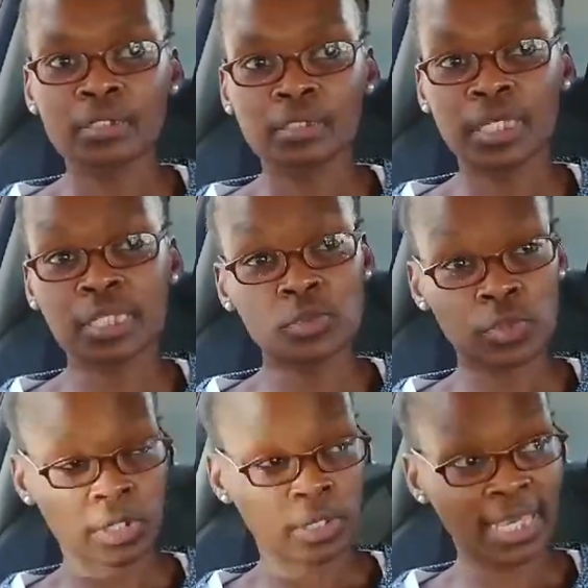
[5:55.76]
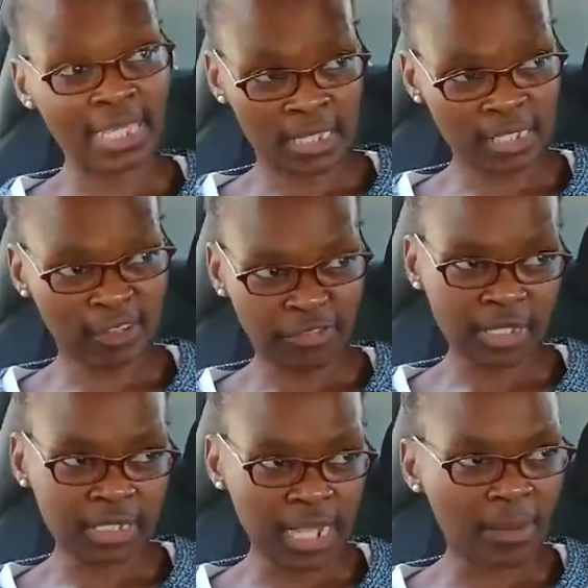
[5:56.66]
Since we in this
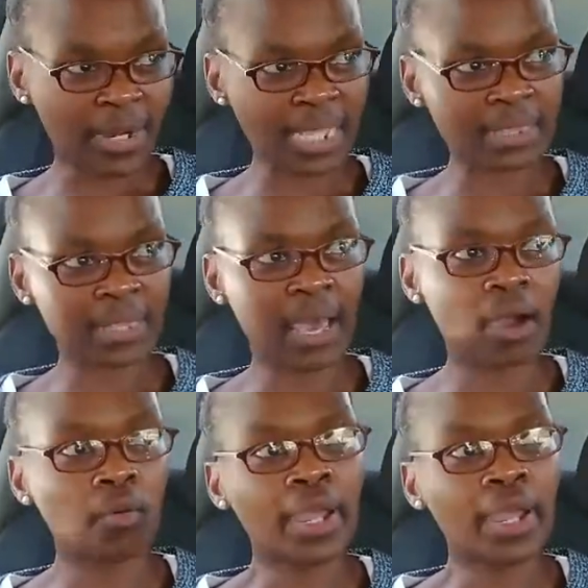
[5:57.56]
difficult time right now,